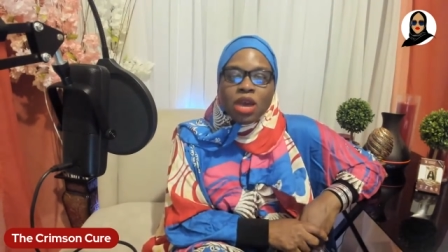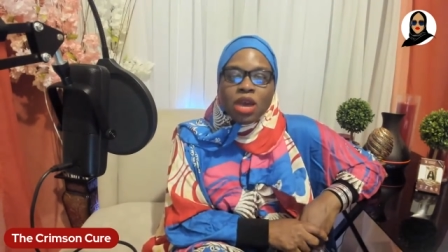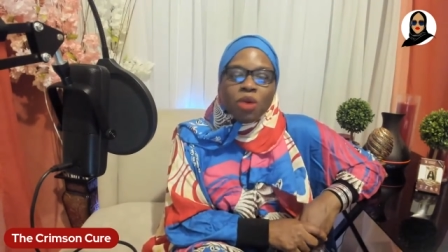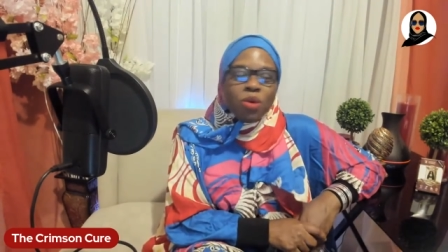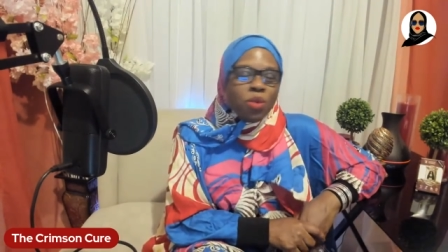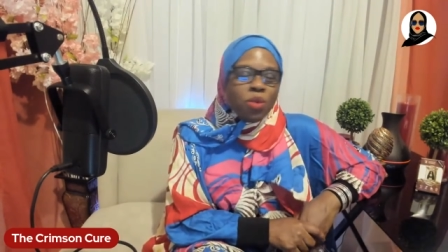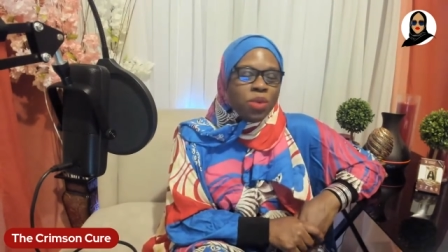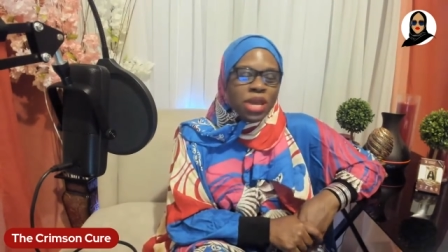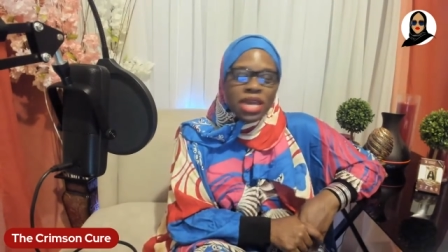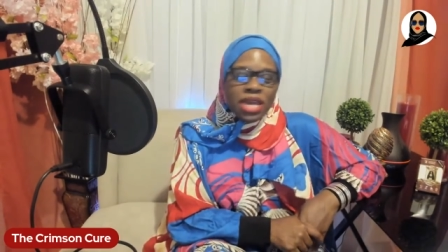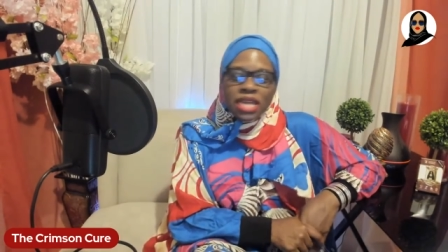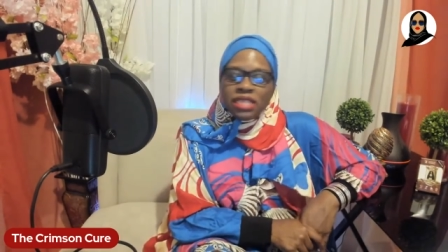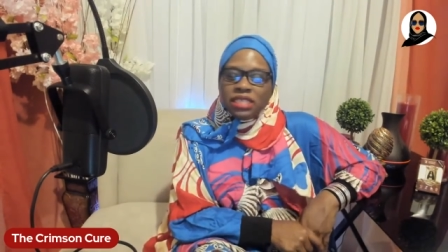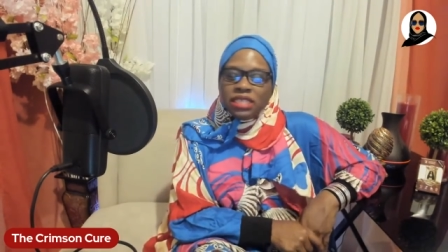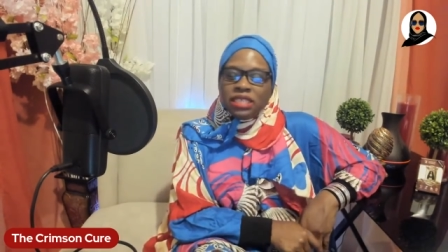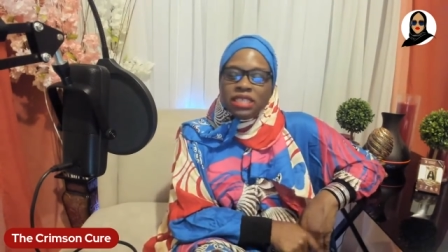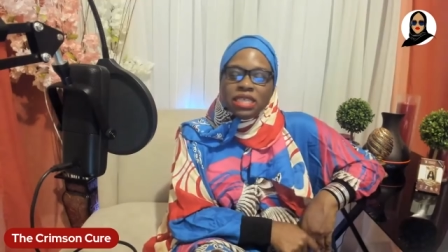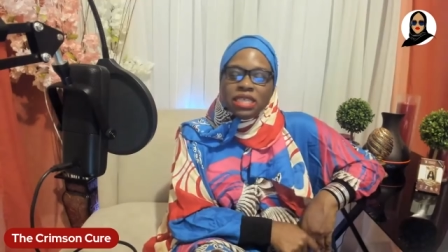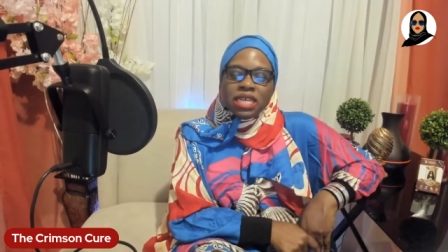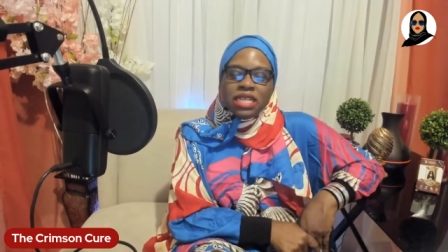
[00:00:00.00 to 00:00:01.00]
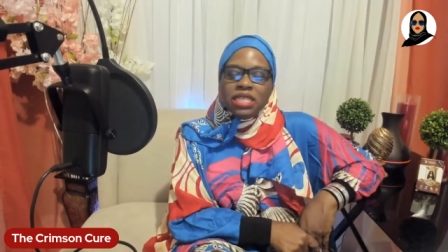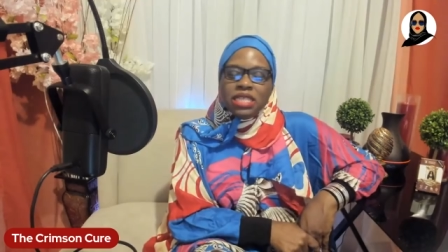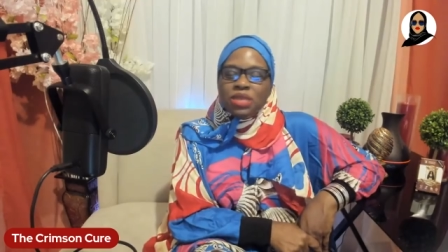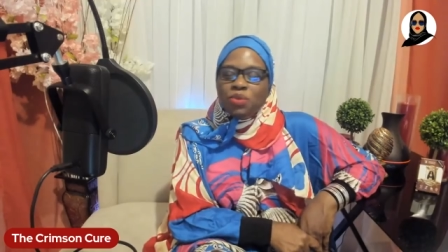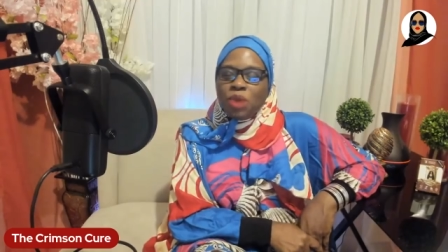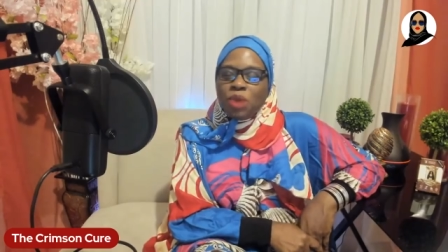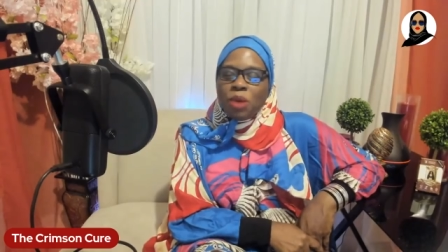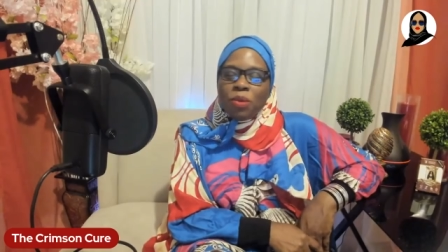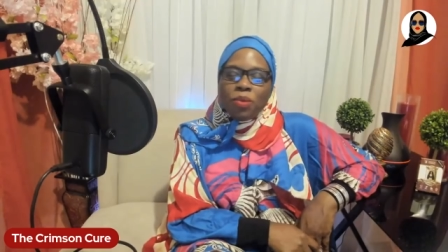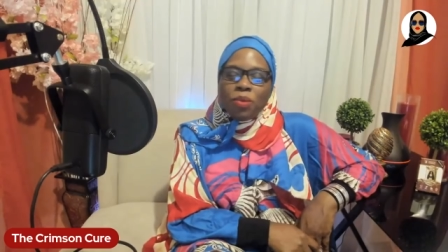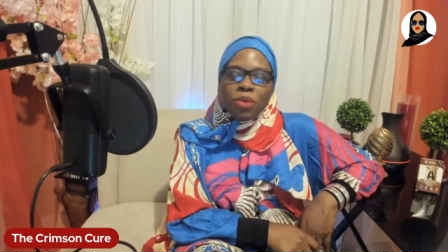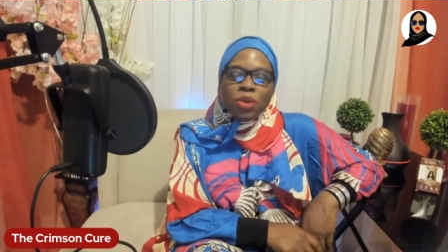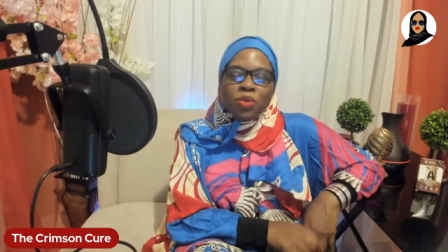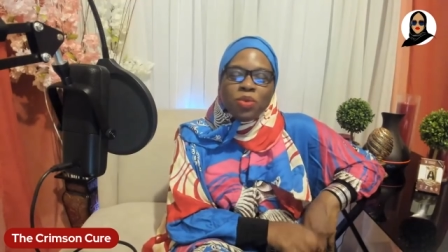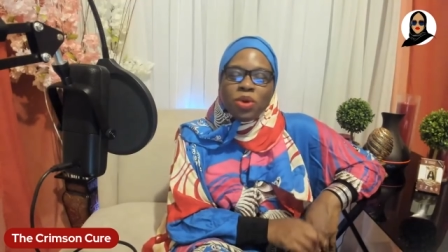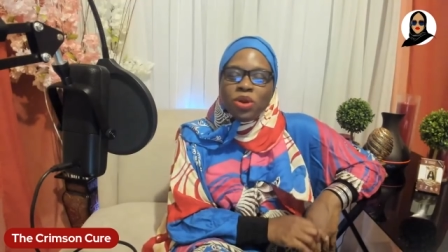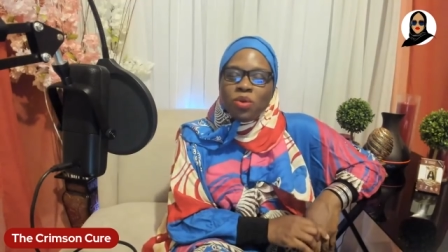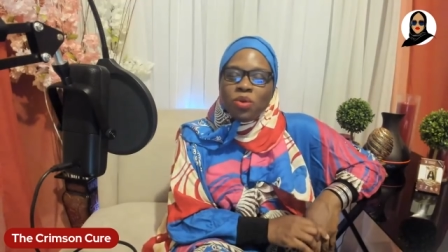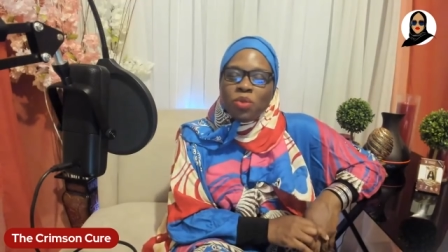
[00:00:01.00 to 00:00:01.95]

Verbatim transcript: Well, we get should get to what we want